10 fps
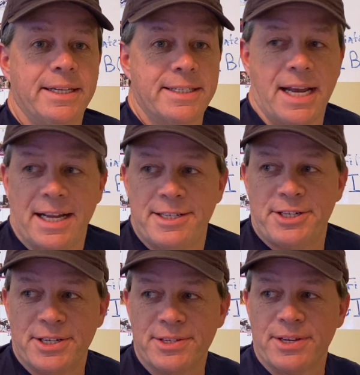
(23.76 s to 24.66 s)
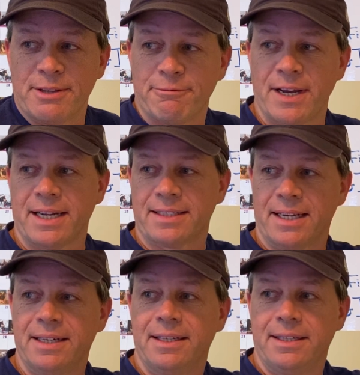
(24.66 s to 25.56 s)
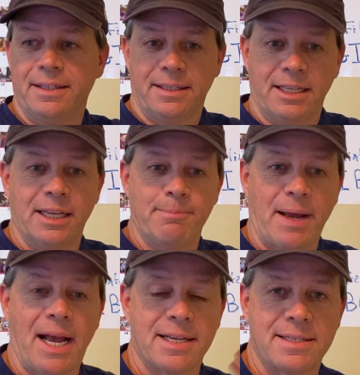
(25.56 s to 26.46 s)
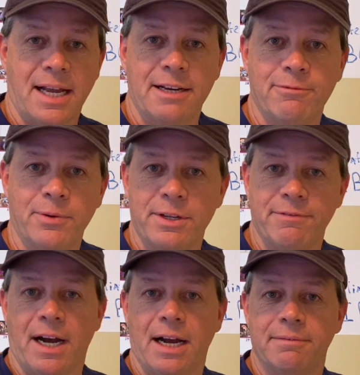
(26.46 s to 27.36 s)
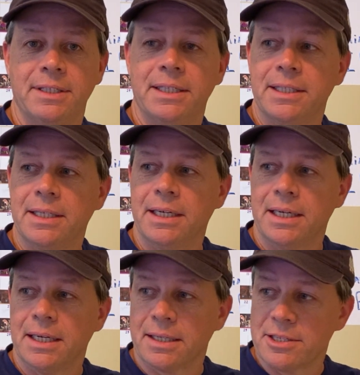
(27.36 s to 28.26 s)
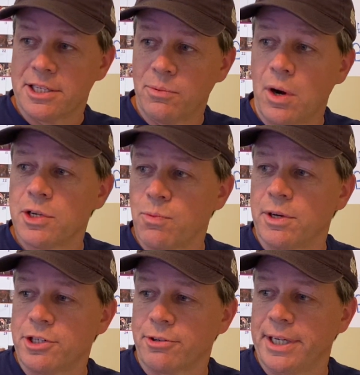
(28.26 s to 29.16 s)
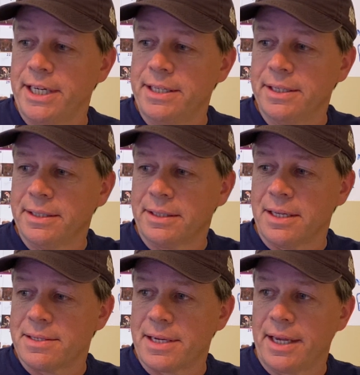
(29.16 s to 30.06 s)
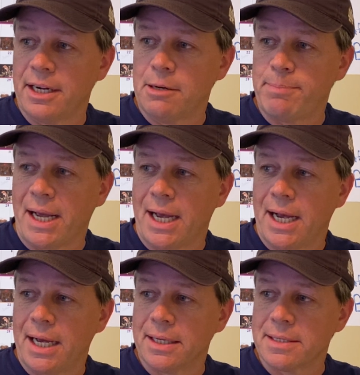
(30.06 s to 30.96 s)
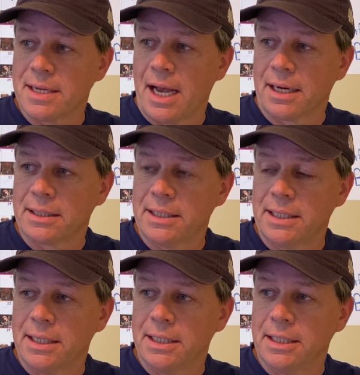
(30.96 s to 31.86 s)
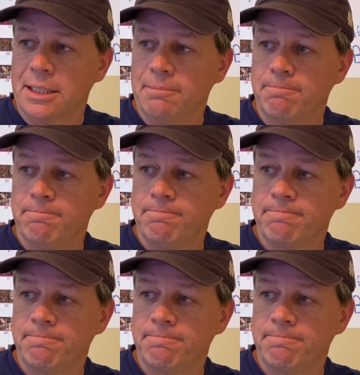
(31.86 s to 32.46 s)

attention to the fact that it had passed 945 because uh, there was one trade that set up at exactly, um,